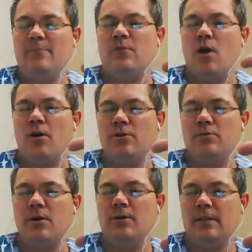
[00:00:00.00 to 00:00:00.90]
for all you
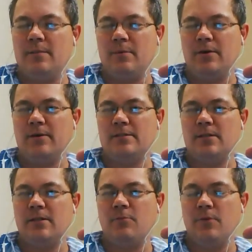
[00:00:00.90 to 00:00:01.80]
early birds
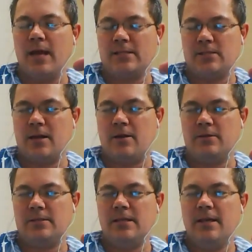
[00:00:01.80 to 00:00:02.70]
on the West Coast?